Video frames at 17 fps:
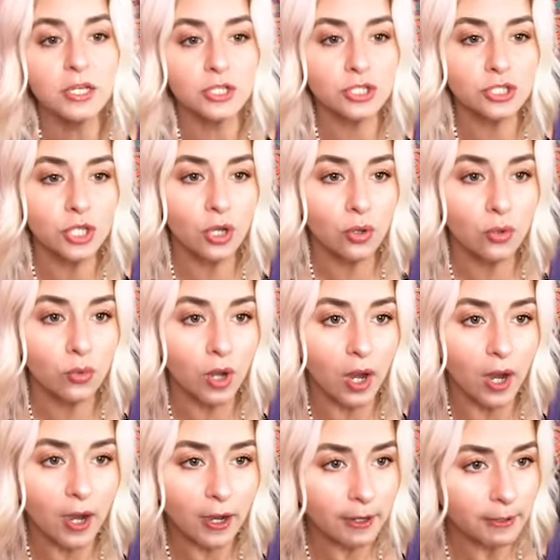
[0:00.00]
So
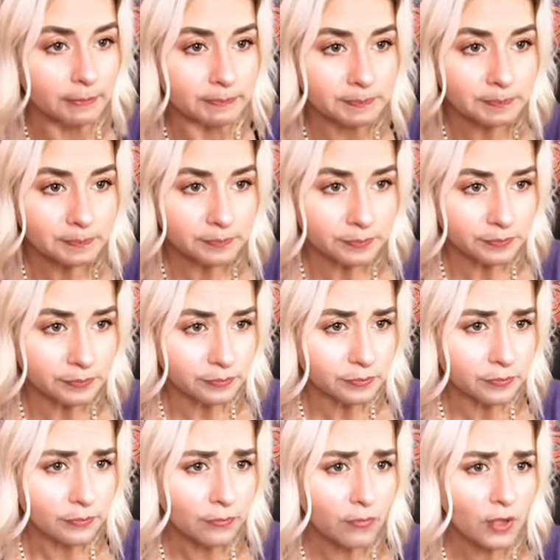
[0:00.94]
um,
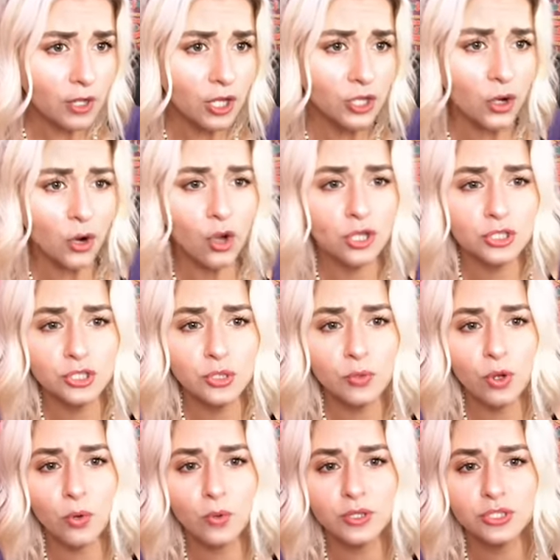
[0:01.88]
you're
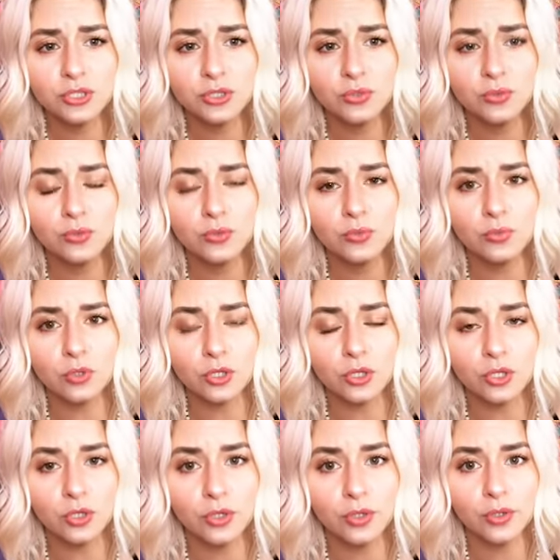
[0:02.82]
also going to
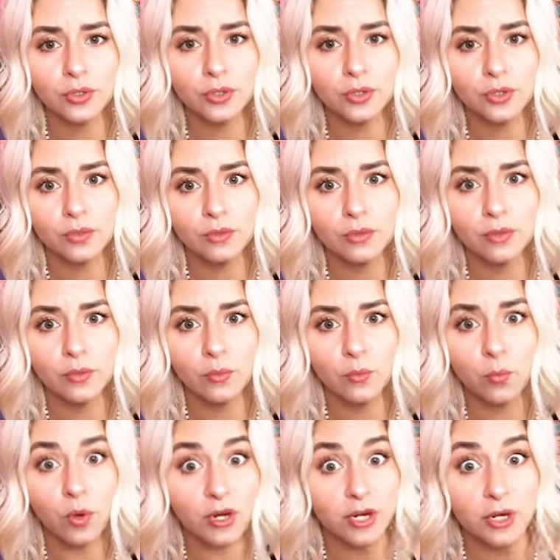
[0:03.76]
learn
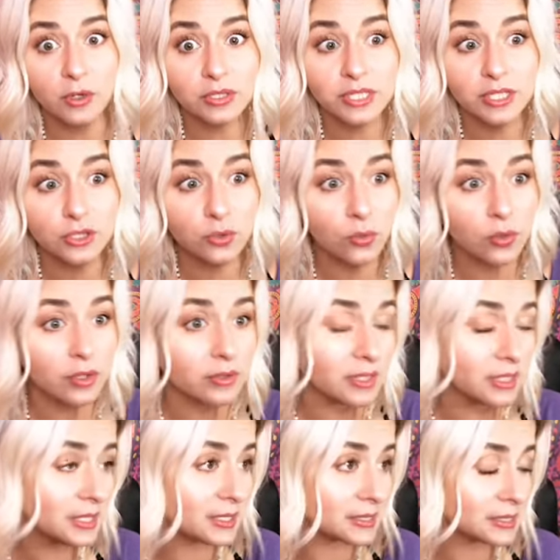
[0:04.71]
what an essential
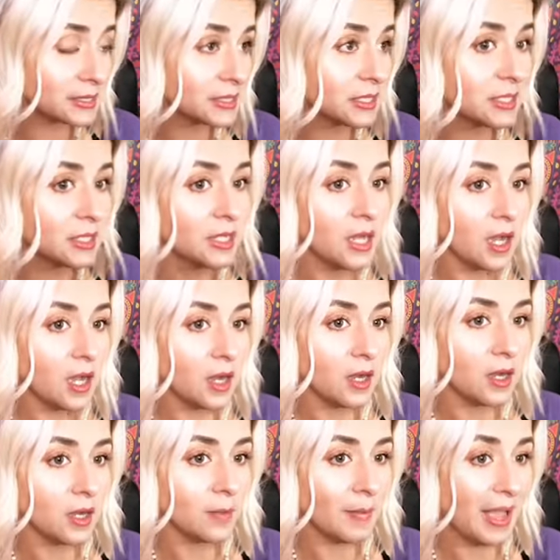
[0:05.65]
oil is
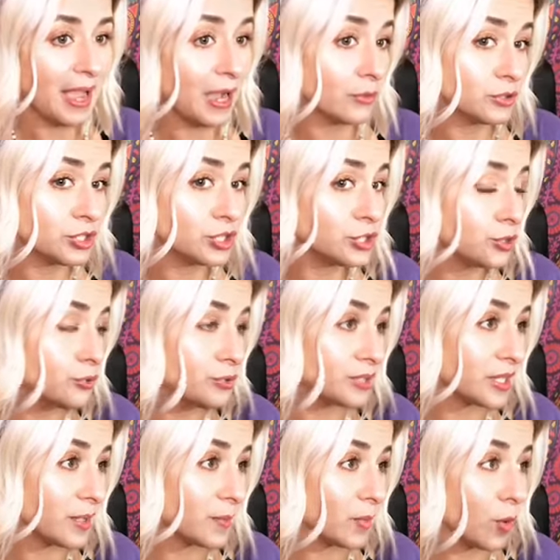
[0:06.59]
um, how to
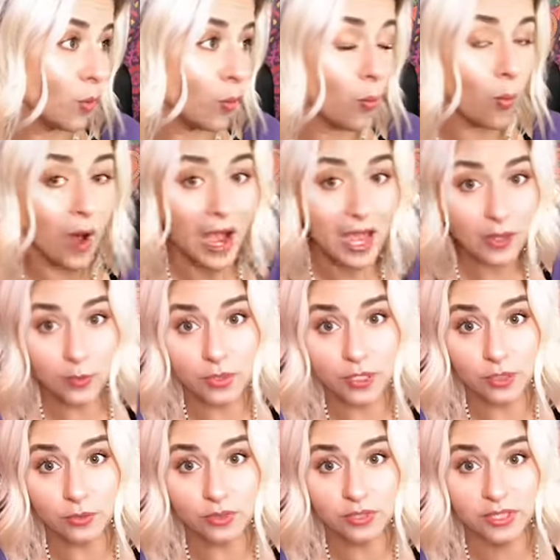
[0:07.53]
use them, why
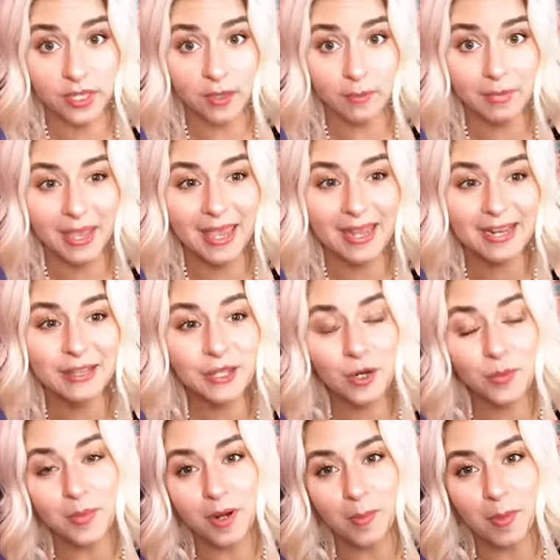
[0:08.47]
we use them, and a
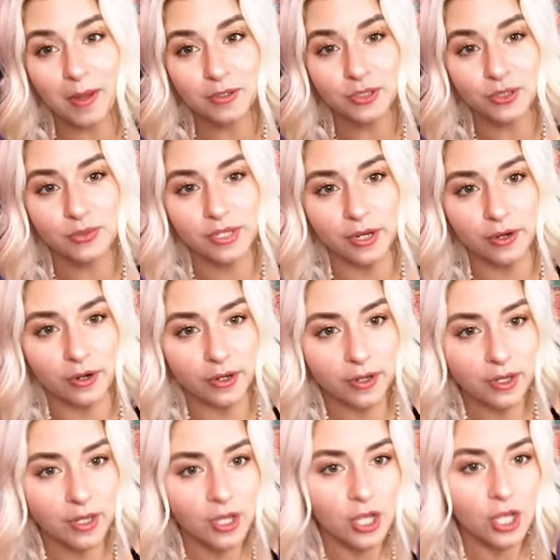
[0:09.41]
little bit about doTERRA.